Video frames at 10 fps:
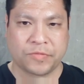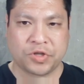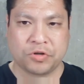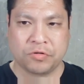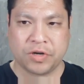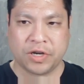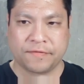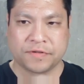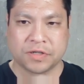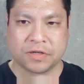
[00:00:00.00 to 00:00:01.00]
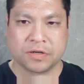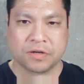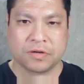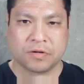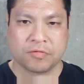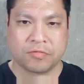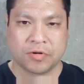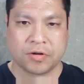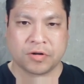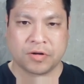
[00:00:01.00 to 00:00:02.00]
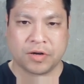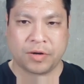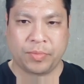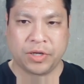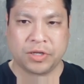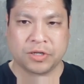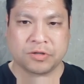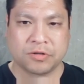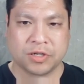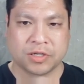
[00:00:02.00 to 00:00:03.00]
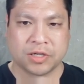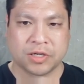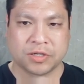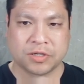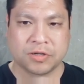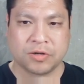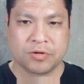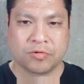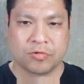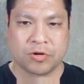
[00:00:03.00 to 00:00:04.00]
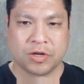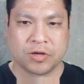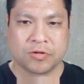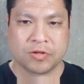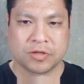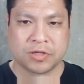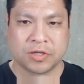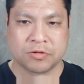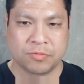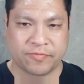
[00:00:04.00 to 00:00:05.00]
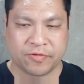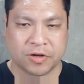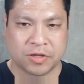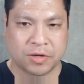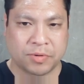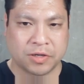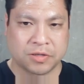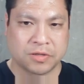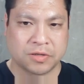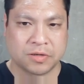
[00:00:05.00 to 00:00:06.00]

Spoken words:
two ifs. We're appending to this list or this list. Oops, forgot the append.